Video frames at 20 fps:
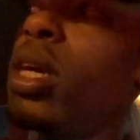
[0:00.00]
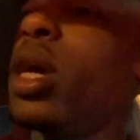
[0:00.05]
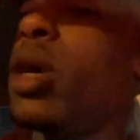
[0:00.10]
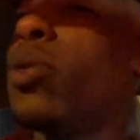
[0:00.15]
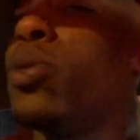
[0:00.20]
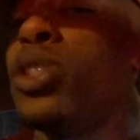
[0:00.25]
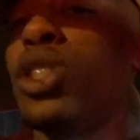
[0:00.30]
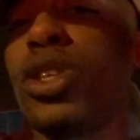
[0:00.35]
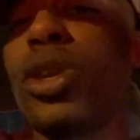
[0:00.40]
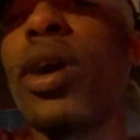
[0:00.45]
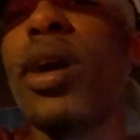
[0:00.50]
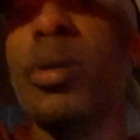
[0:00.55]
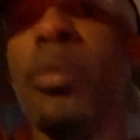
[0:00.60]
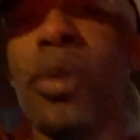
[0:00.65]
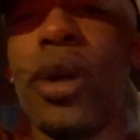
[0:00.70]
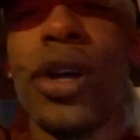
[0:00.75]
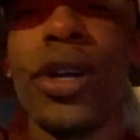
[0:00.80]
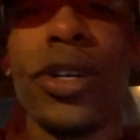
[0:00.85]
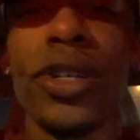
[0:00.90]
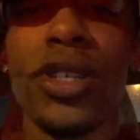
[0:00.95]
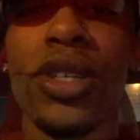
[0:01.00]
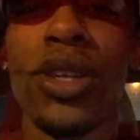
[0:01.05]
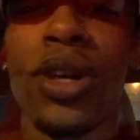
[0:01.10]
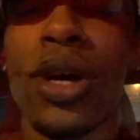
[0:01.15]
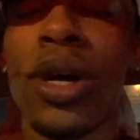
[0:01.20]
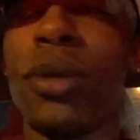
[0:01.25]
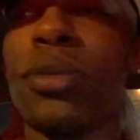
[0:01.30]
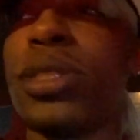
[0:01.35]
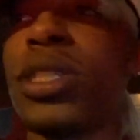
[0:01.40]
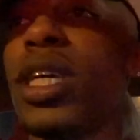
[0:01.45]
it was straight bro you know
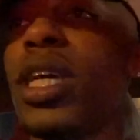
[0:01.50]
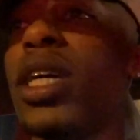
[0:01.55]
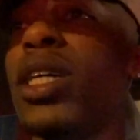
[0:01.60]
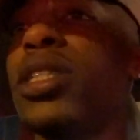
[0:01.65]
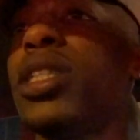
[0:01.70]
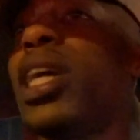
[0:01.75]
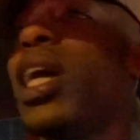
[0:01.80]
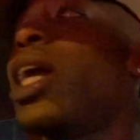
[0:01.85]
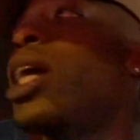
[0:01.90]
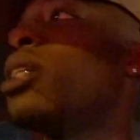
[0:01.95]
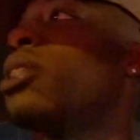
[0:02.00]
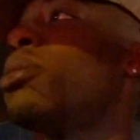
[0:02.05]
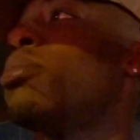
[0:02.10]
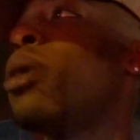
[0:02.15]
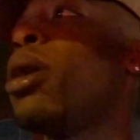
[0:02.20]
what i'm saying shout out to